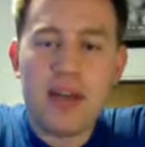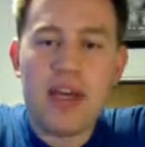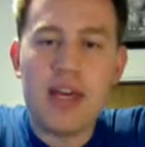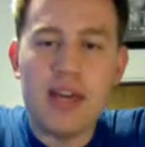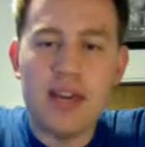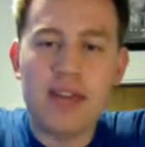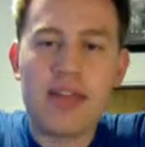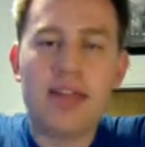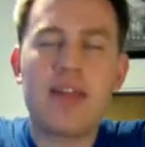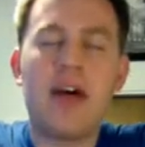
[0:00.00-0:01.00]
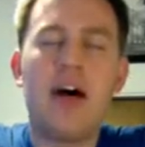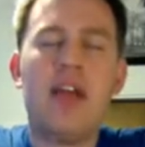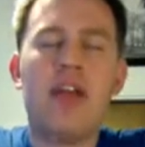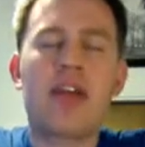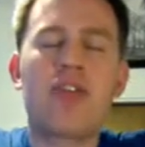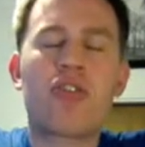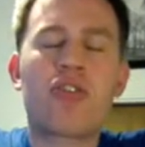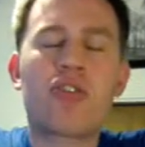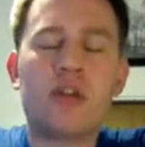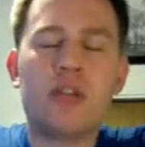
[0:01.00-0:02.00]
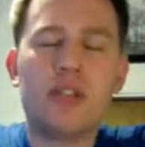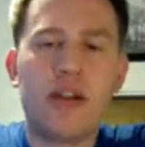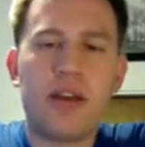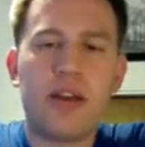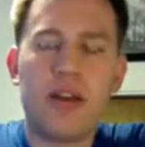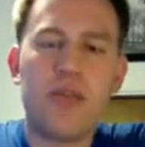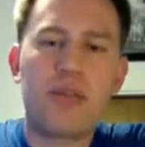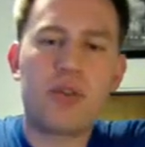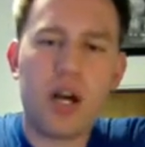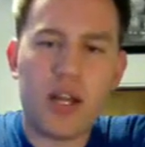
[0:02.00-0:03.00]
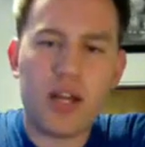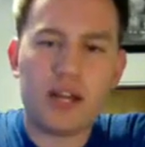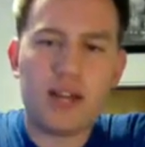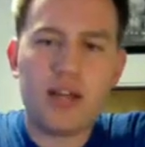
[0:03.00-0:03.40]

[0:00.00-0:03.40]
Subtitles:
is an extraordinary product